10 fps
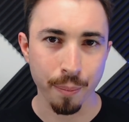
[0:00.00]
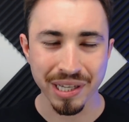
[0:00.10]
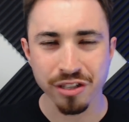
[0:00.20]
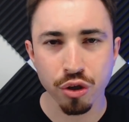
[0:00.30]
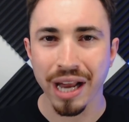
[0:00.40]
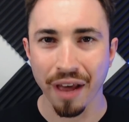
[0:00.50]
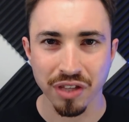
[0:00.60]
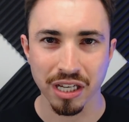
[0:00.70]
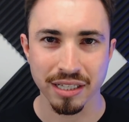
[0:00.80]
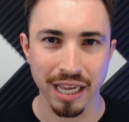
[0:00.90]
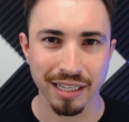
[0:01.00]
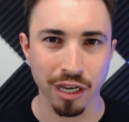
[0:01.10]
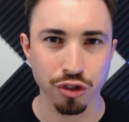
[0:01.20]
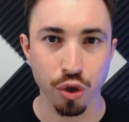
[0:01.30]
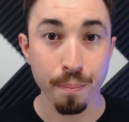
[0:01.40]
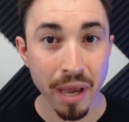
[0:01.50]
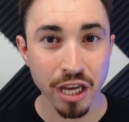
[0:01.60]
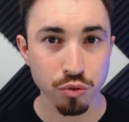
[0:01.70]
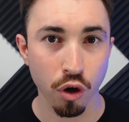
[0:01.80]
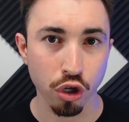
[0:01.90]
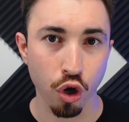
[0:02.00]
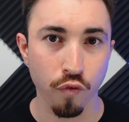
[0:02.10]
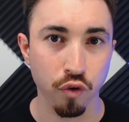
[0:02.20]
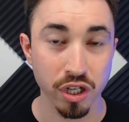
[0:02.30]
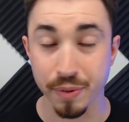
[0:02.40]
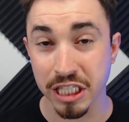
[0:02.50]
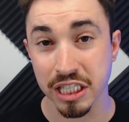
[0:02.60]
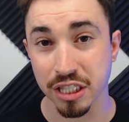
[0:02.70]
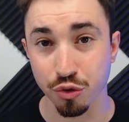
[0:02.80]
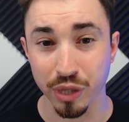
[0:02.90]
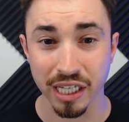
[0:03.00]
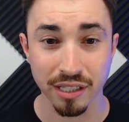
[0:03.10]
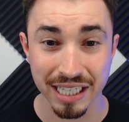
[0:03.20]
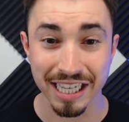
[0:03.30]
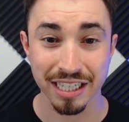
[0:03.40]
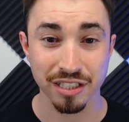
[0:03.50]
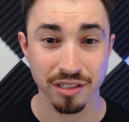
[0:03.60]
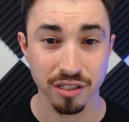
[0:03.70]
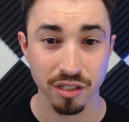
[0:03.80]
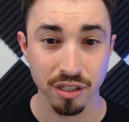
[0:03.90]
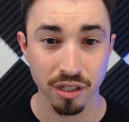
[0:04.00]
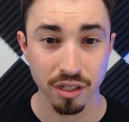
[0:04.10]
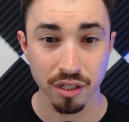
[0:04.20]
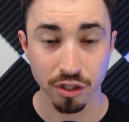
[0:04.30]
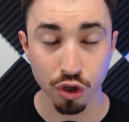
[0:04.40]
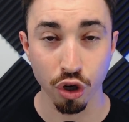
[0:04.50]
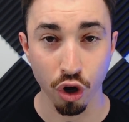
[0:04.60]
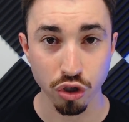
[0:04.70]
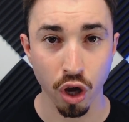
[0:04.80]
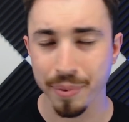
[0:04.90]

but he's going to have to get a takedown, so may as well go for it, especially since Deacon is good on top.